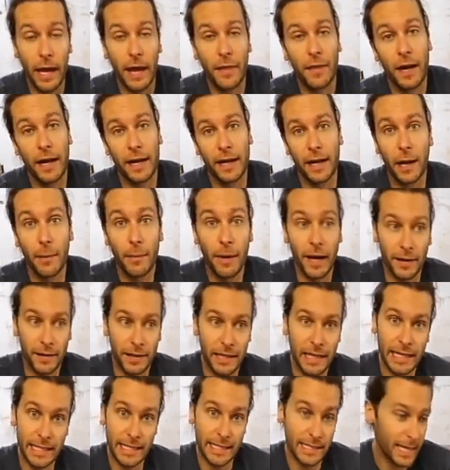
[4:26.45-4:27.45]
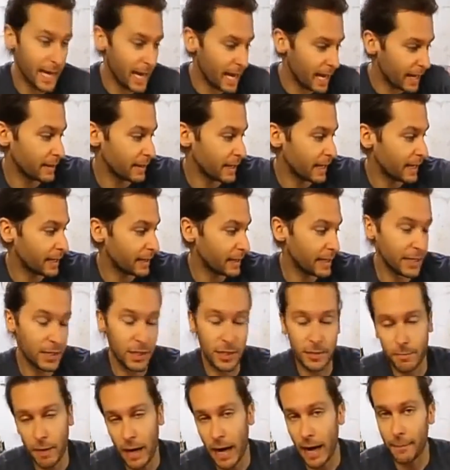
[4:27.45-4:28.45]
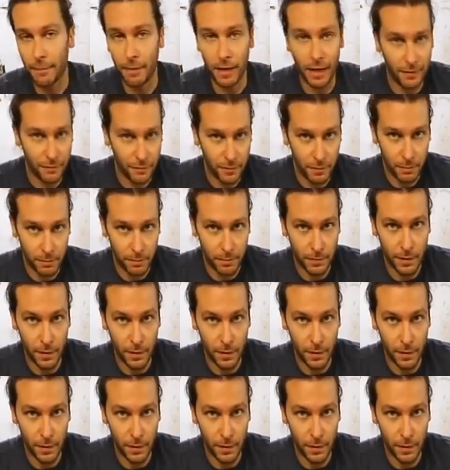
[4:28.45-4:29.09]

and then I come back the next day, then they just pop off